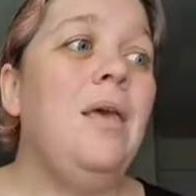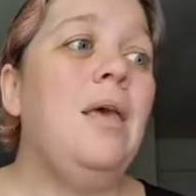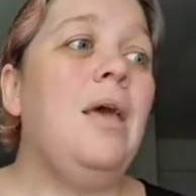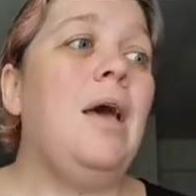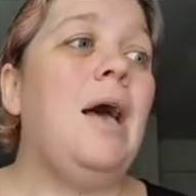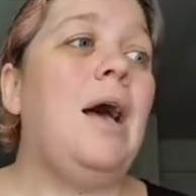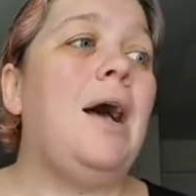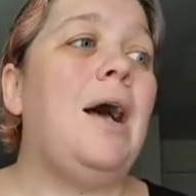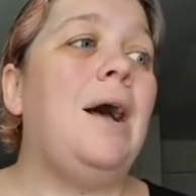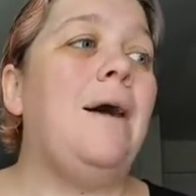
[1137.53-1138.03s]

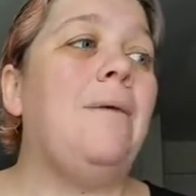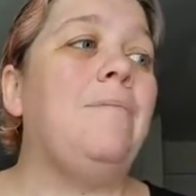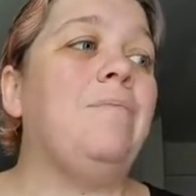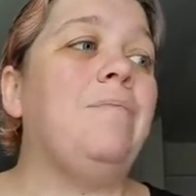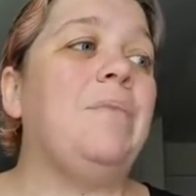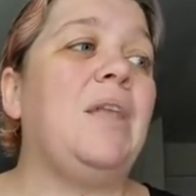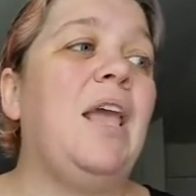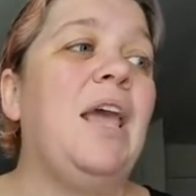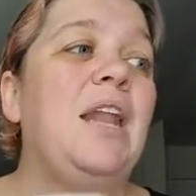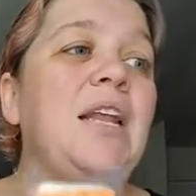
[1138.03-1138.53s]

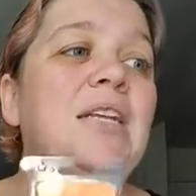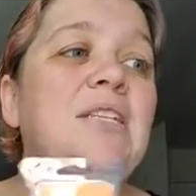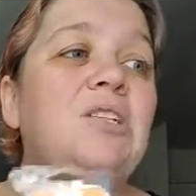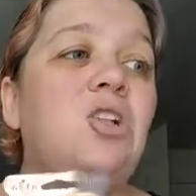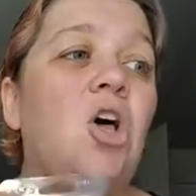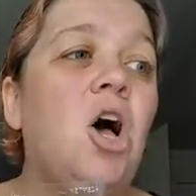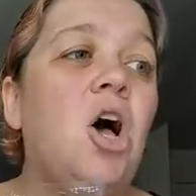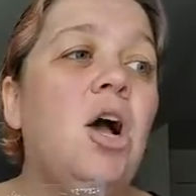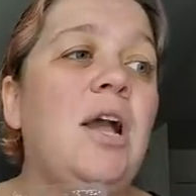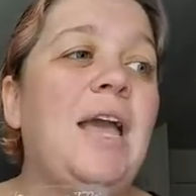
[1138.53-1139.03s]
And as
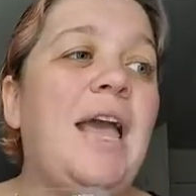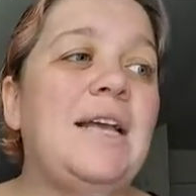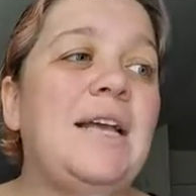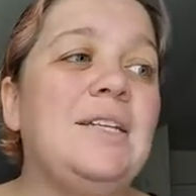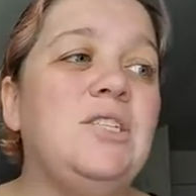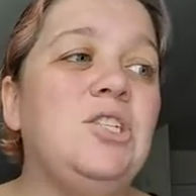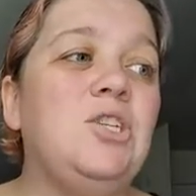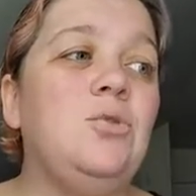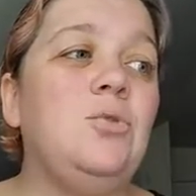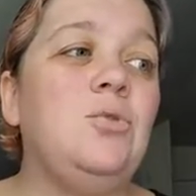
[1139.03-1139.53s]
long
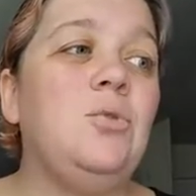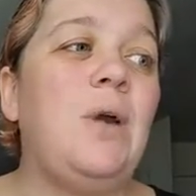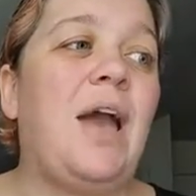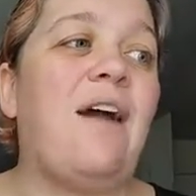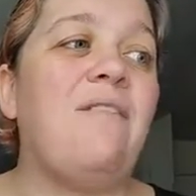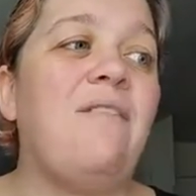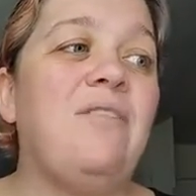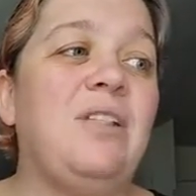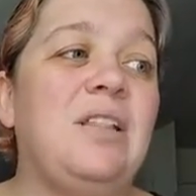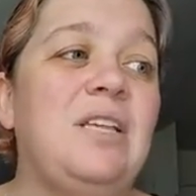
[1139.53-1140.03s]
as you
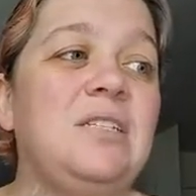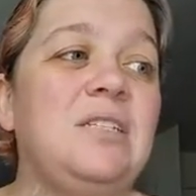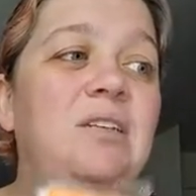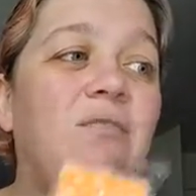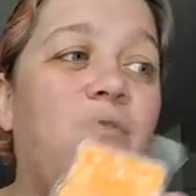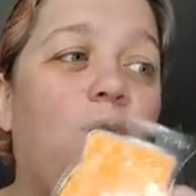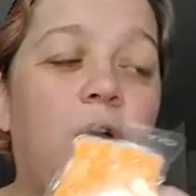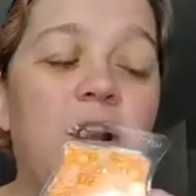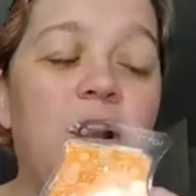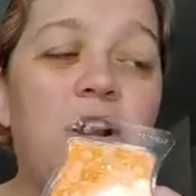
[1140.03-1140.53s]
have at
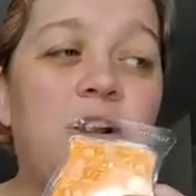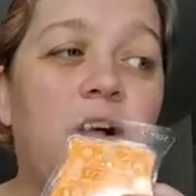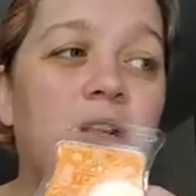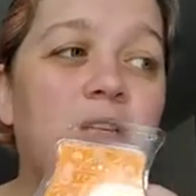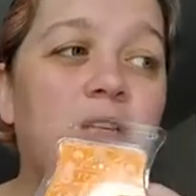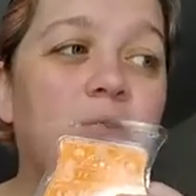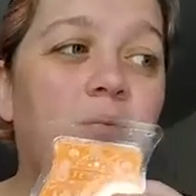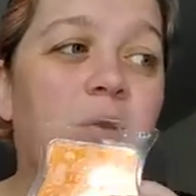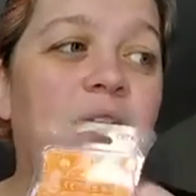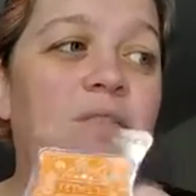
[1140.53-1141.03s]
least
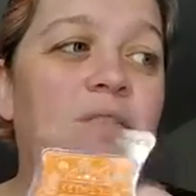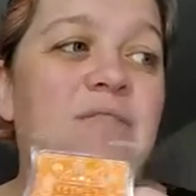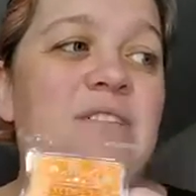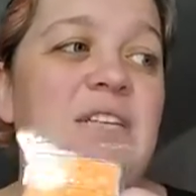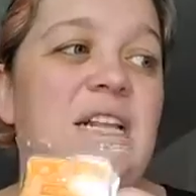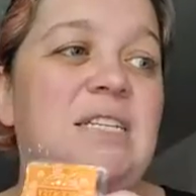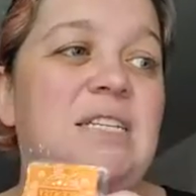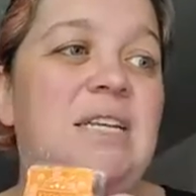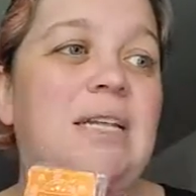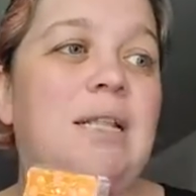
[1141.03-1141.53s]
$40 worth of
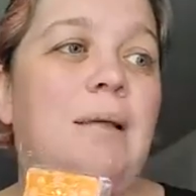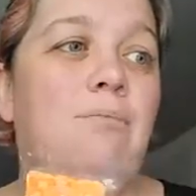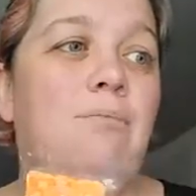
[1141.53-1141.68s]
Scentsy Club